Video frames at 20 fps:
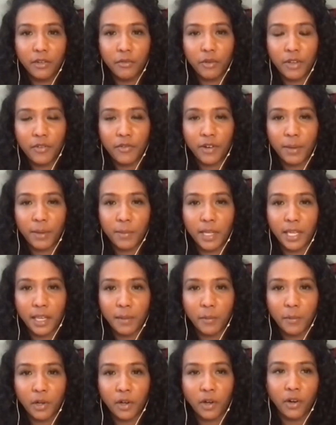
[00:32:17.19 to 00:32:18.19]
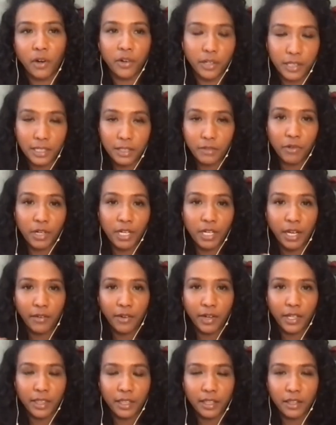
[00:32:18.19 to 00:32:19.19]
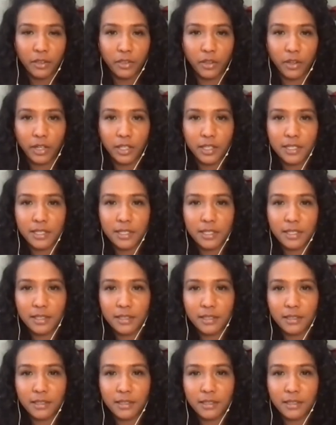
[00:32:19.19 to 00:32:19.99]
reframing him or redirecting the thoughts.